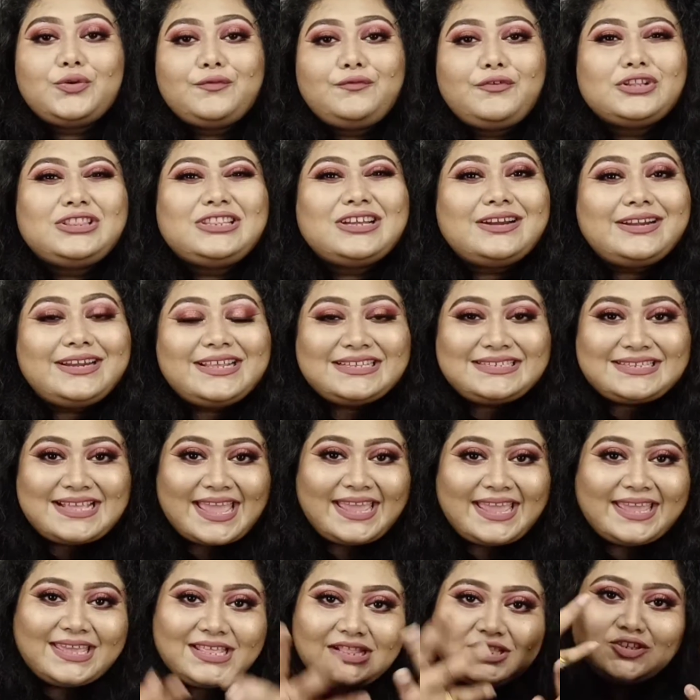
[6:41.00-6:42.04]
for 30
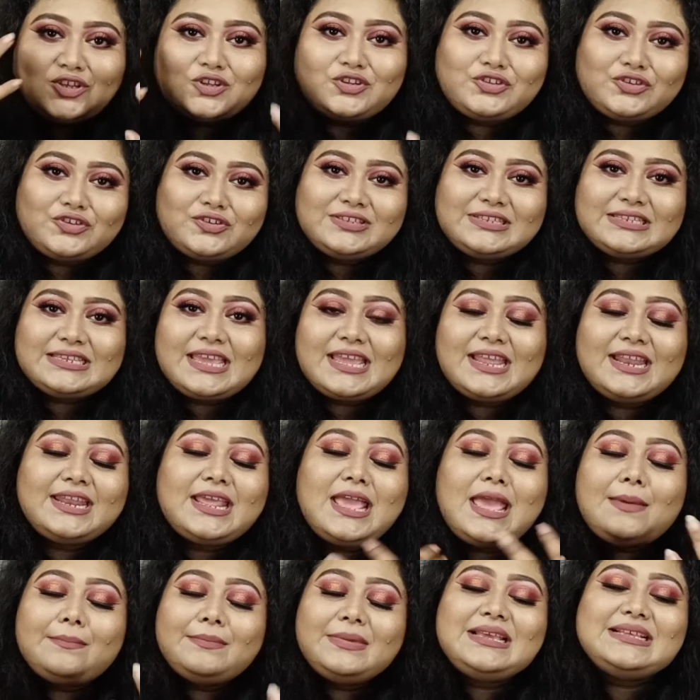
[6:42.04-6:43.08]
seconds on your skin,
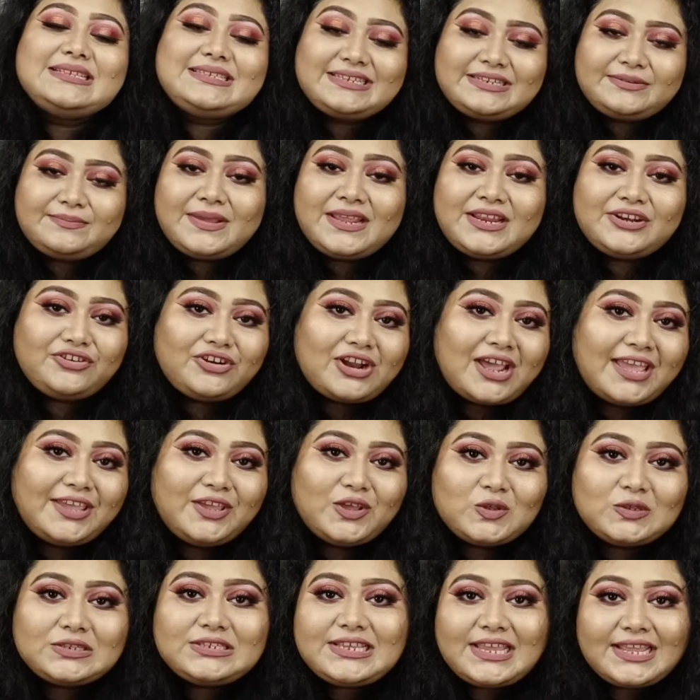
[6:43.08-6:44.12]
because it may dry
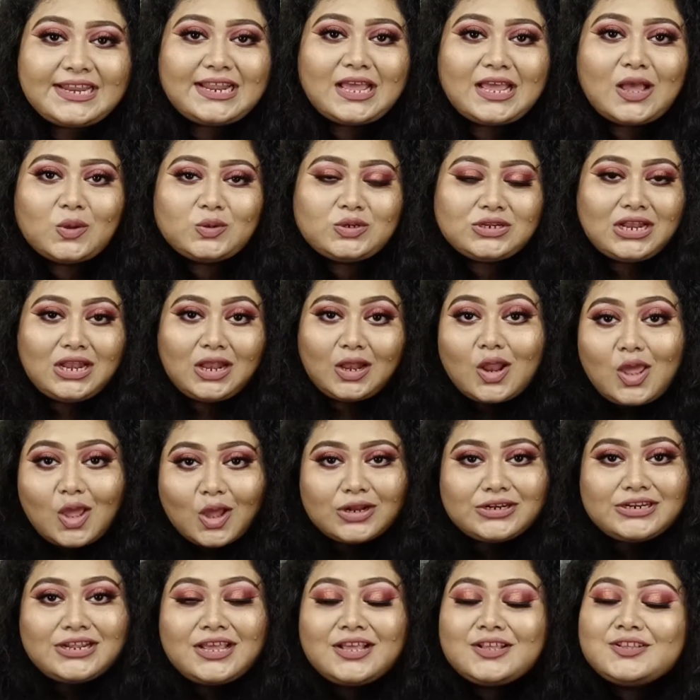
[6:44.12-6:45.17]
your skin out a
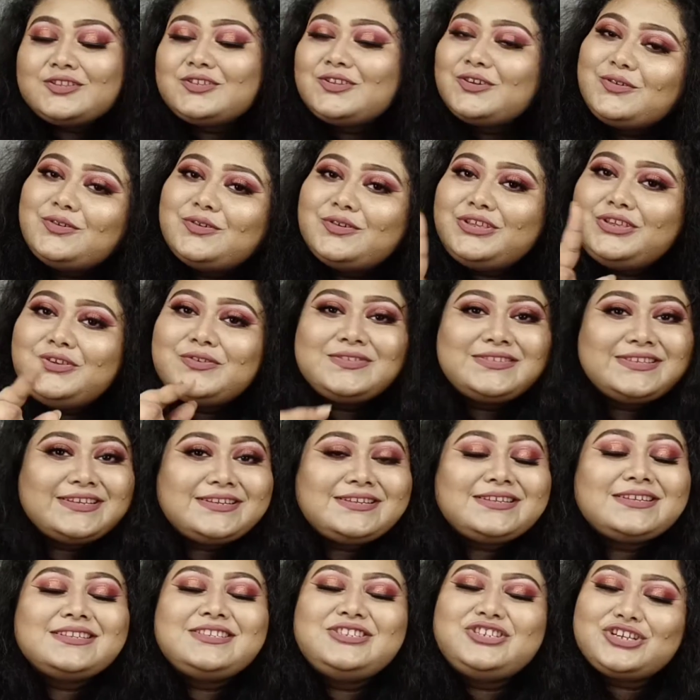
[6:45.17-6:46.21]
lot. So use
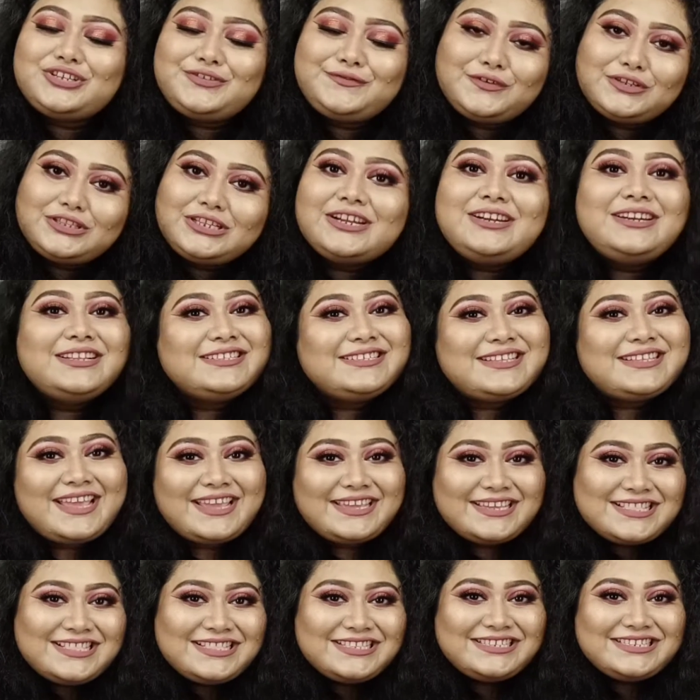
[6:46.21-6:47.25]
it just for 30
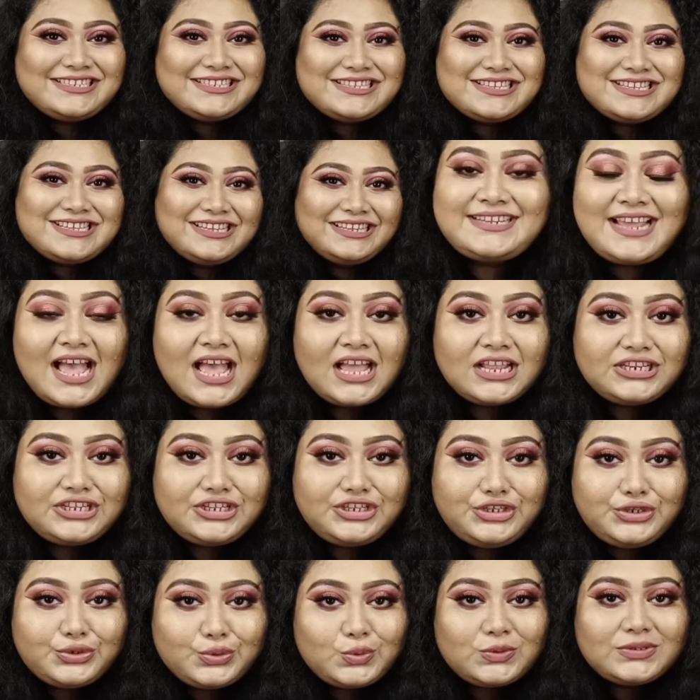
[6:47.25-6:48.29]
seconds. Start
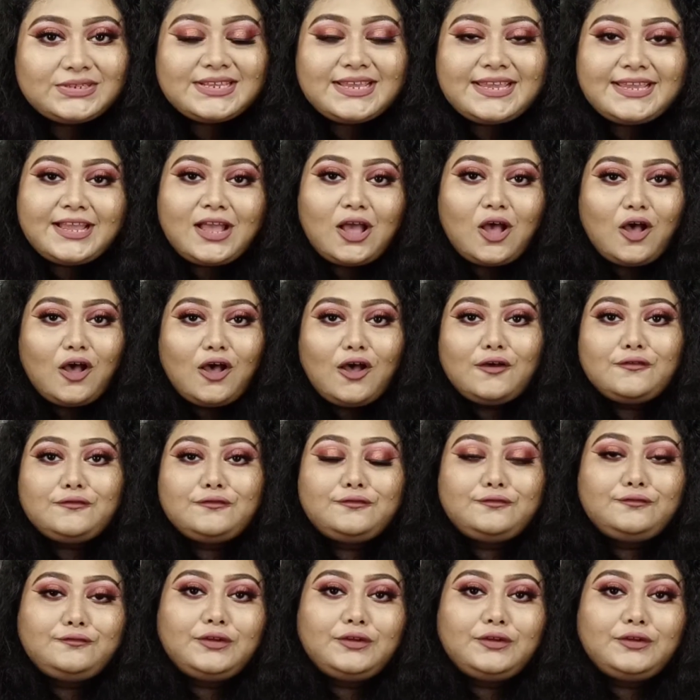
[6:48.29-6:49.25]
using of